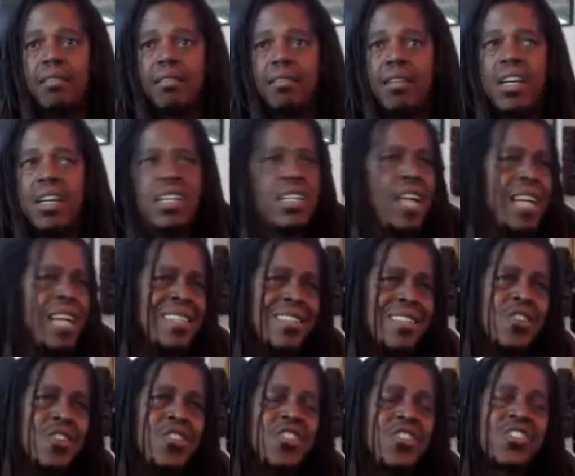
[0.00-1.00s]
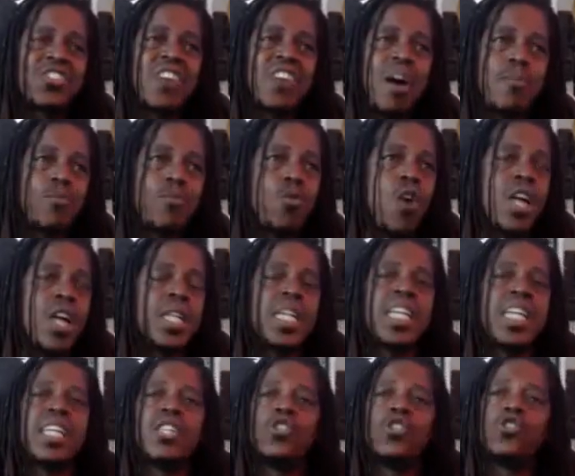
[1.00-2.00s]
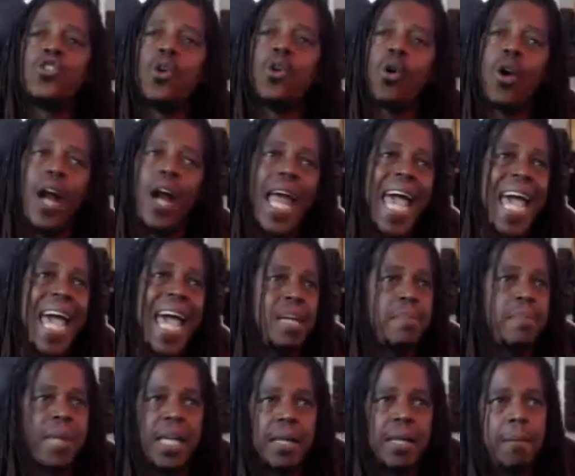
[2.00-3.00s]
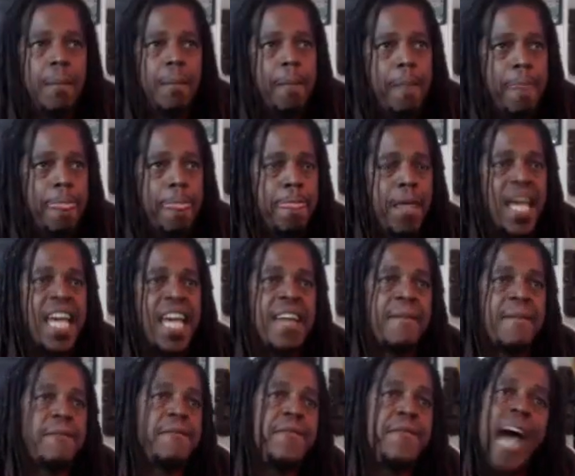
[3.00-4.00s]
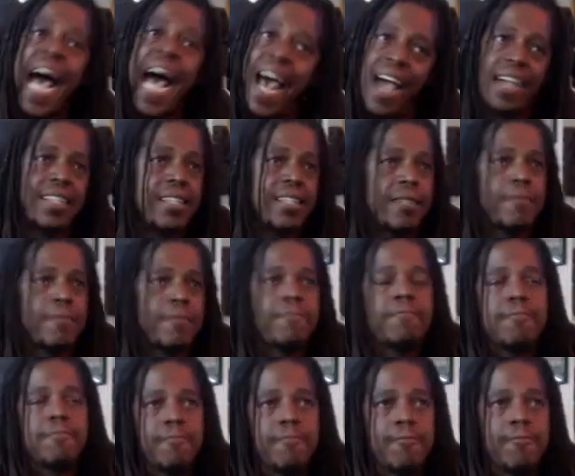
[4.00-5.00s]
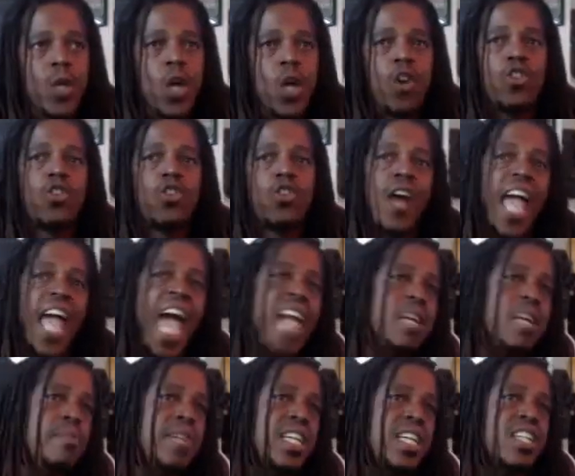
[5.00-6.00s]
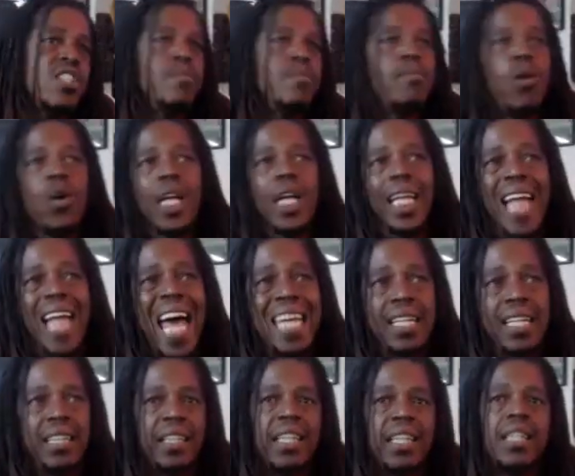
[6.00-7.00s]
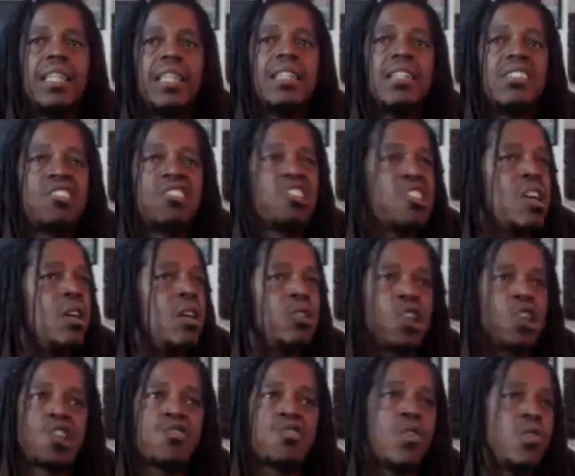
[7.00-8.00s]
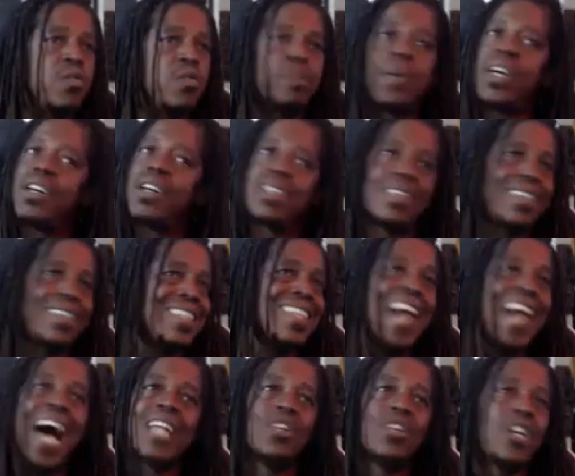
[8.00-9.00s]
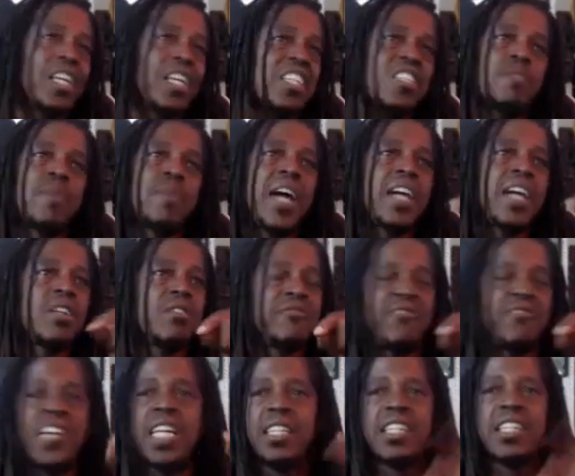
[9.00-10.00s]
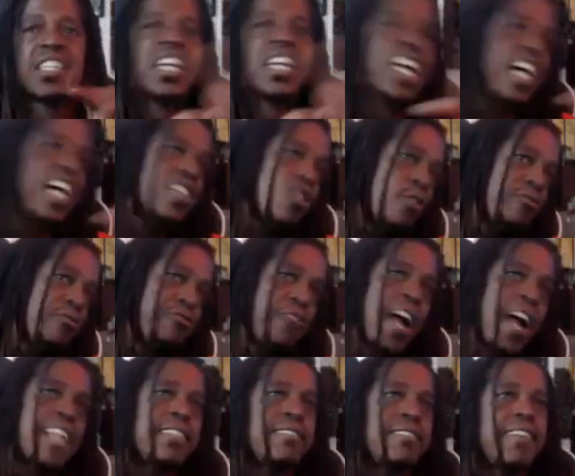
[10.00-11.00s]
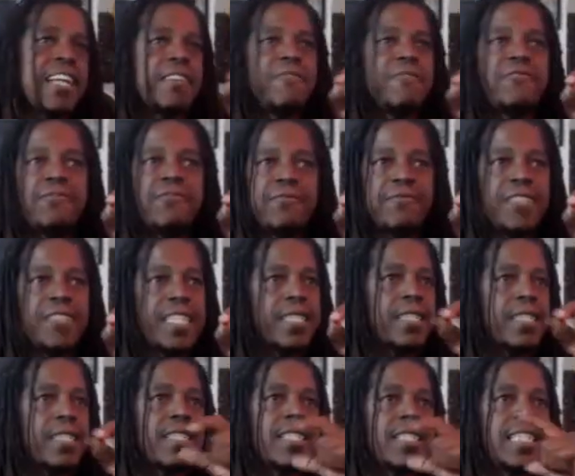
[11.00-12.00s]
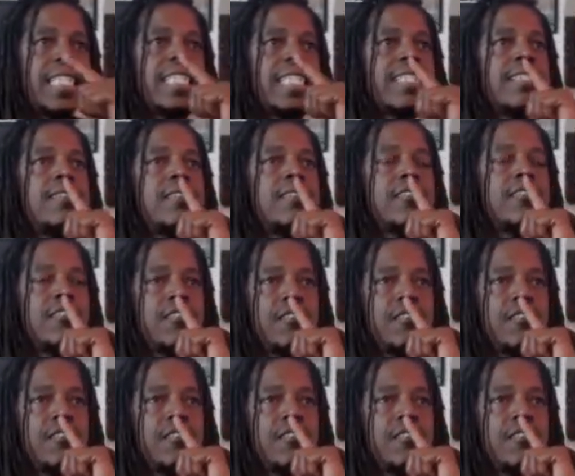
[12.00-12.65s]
Just because someone is your enemy, in fact, your enemy is more likely to tell the truth because he's not looking to spare your feelings. It's your friends that are fucking lying to you.